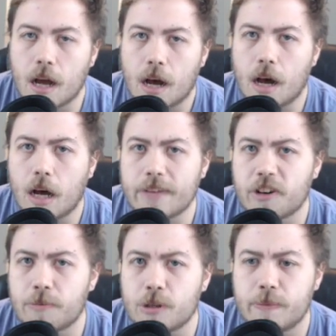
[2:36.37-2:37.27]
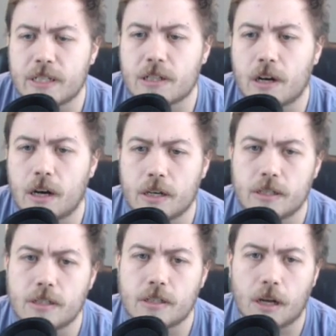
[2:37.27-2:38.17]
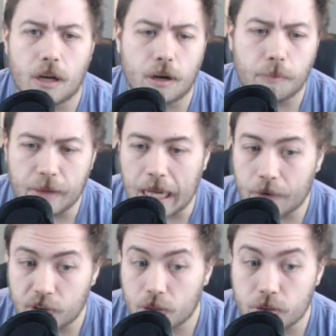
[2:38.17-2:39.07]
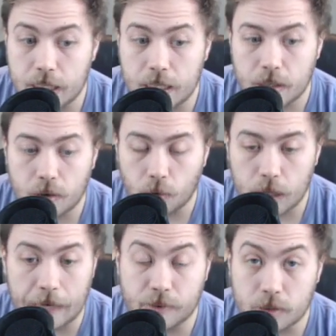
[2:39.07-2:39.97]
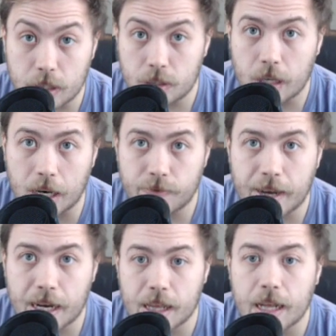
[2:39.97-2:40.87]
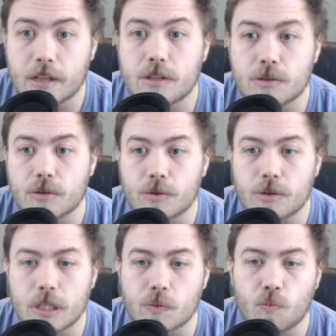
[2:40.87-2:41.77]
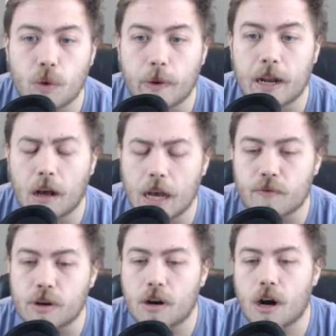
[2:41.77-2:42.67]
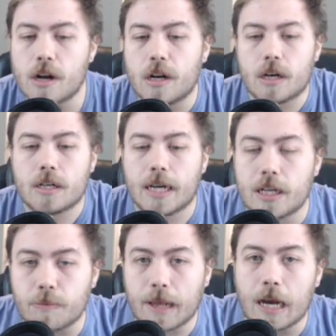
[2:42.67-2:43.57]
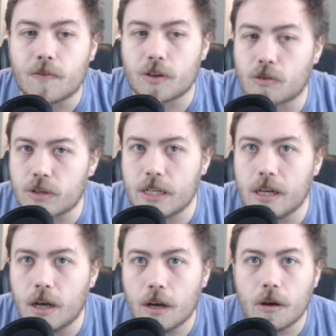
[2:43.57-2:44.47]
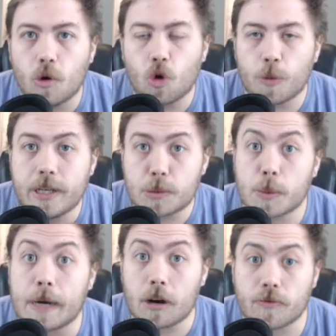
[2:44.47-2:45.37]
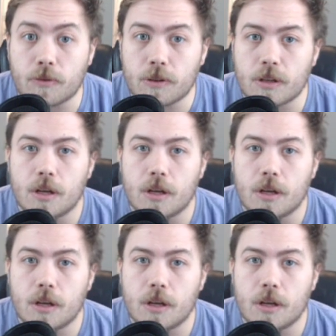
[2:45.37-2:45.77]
All of our blue pitch cards block for 3, or they have a really strong effect. That is the rules. We want every card in our deck to block for 3 or be super powerful.